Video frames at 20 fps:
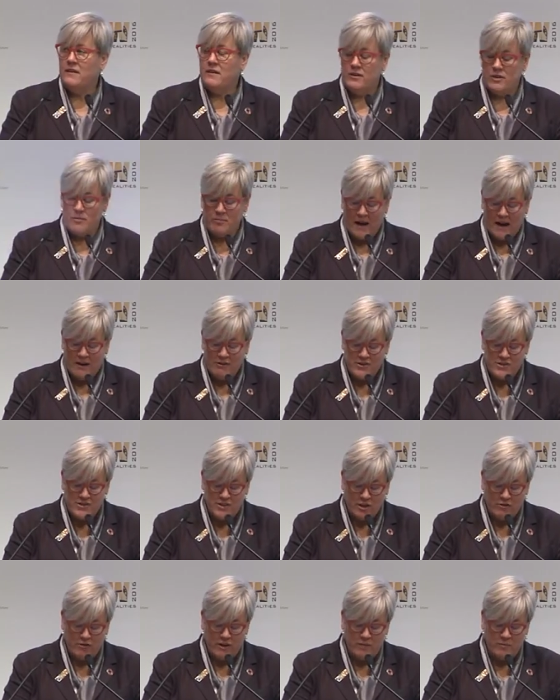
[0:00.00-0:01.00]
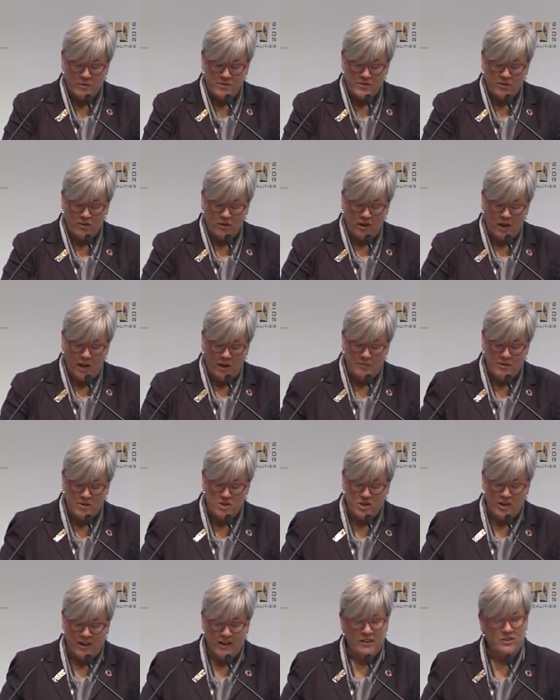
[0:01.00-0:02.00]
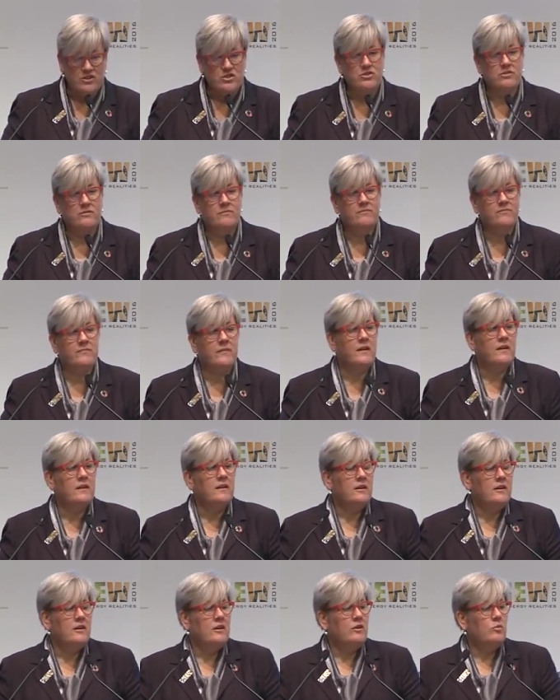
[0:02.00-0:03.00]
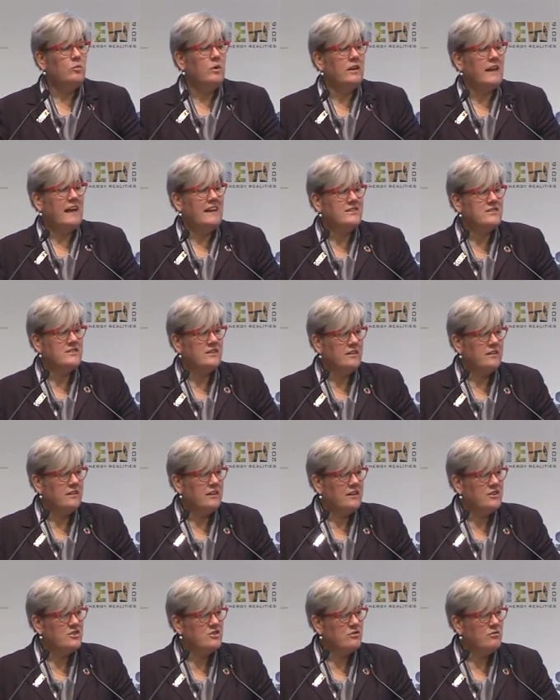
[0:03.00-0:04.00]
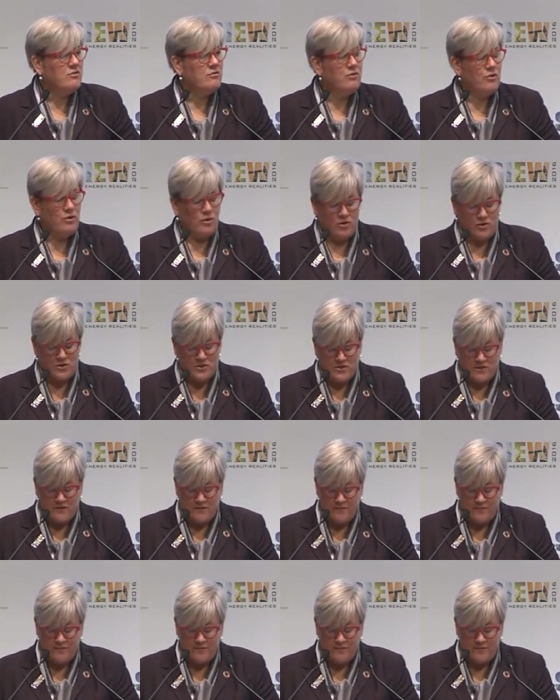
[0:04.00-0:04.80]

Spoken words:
the Paris Agreement on climate change will enter into force.